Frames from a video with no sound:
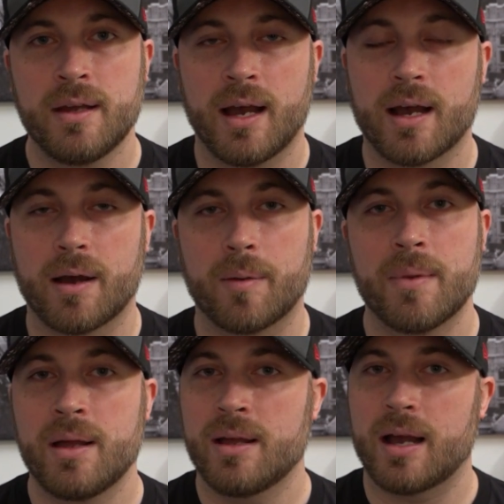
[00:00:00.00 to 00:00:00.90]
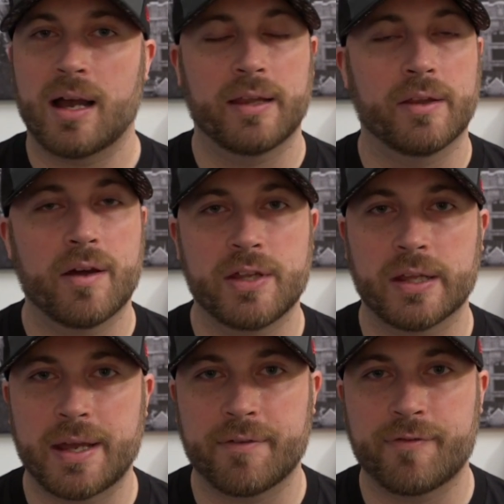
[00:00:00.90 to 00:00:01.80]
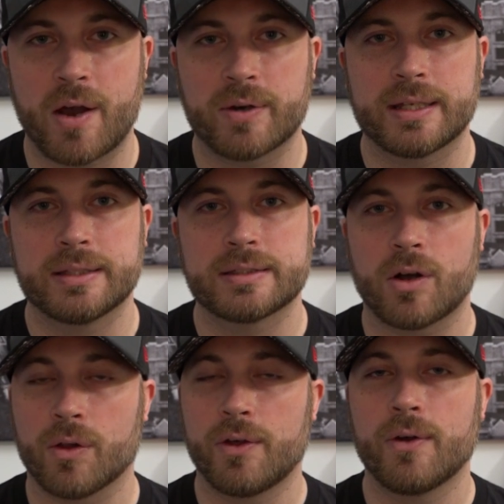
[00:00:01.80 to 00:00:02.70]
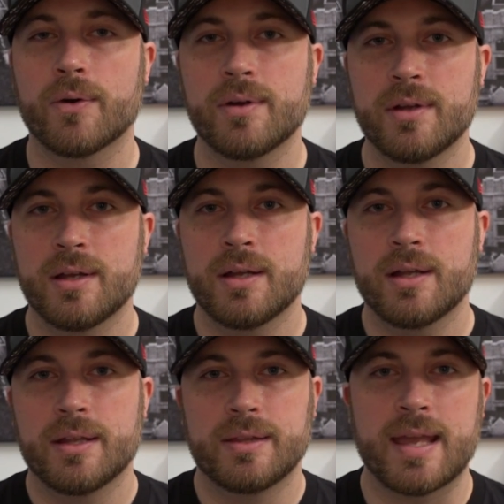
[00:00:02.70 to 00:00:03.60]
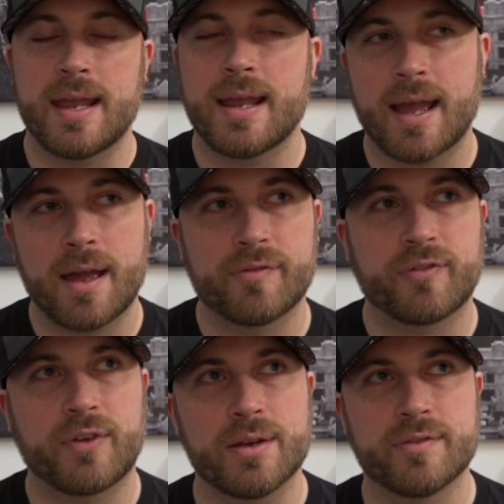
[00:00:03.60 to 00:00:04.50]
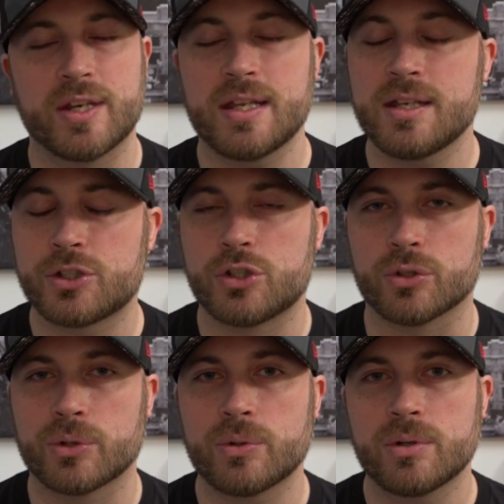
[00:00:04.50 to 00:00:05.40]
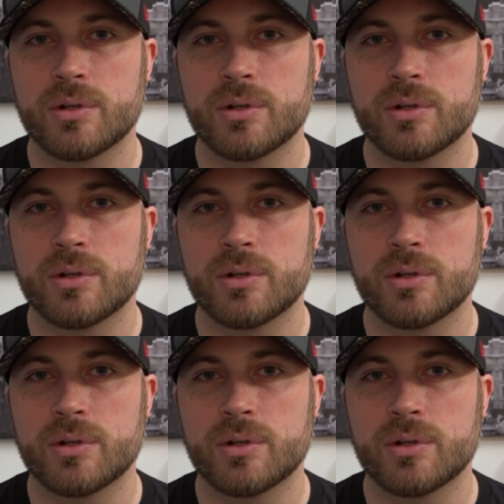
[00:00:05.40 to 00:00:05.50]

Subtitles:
I love the Atlanta Falcons, although they have kind of an issue